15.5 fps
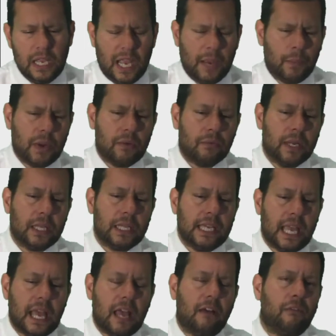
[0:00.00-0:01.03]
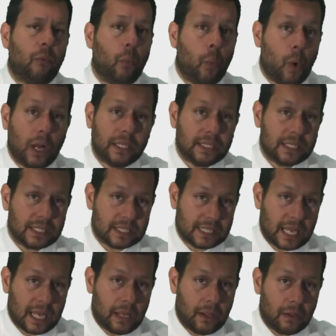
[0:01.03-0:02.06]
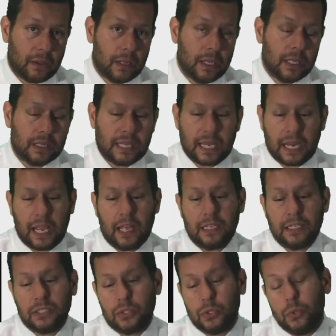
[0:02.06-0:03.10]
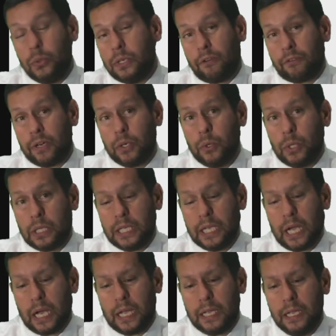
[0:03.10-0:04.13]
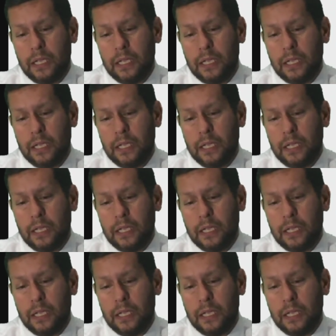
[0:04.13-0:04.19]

and we really have one cell that has 2 different nuclei.